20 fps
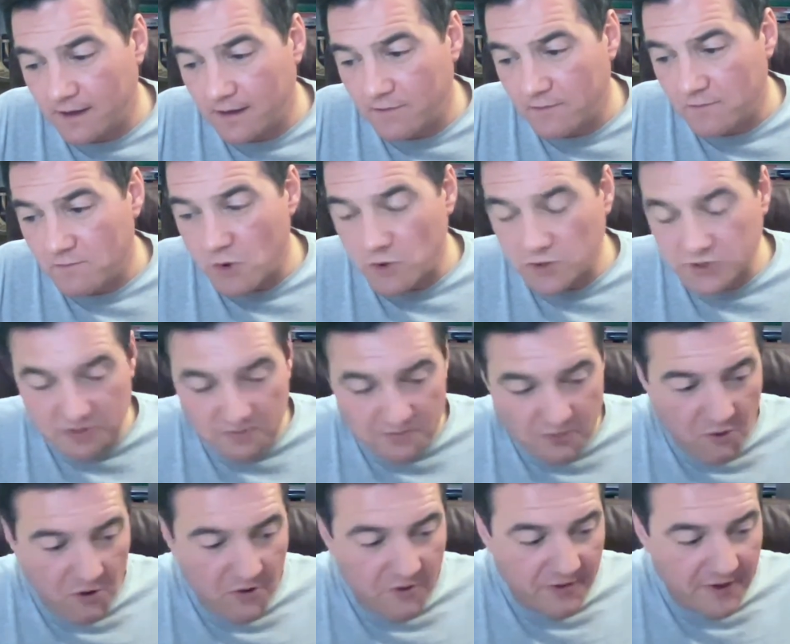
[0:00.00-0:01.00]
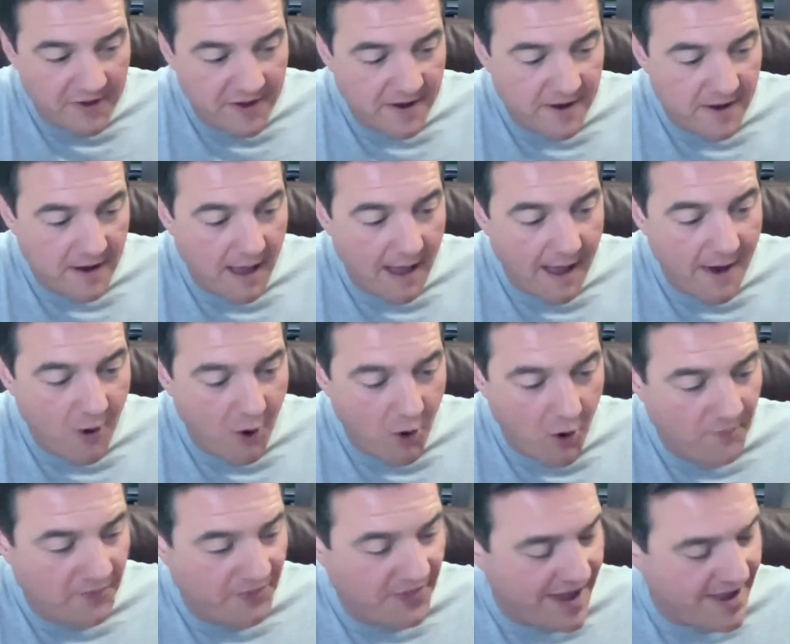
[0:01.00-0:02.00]
Most importantly, I
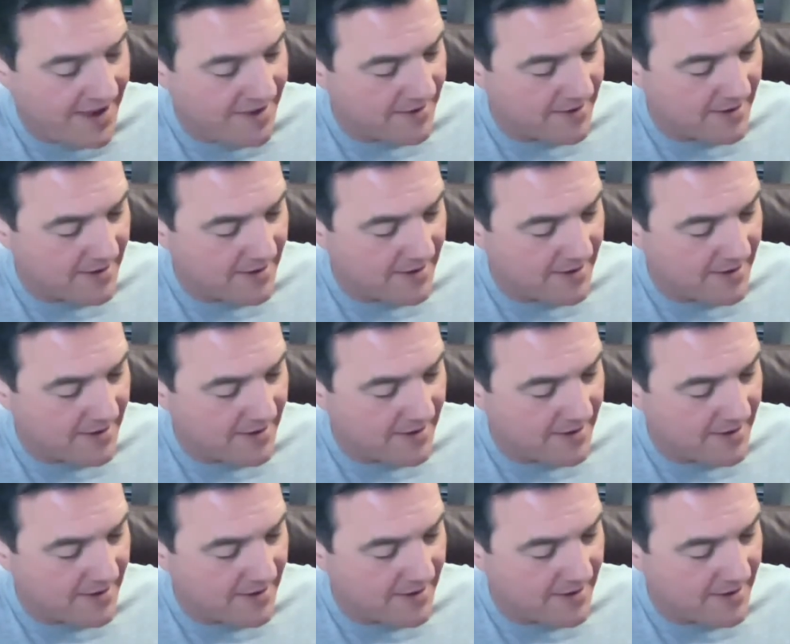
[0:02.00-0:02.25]
hope that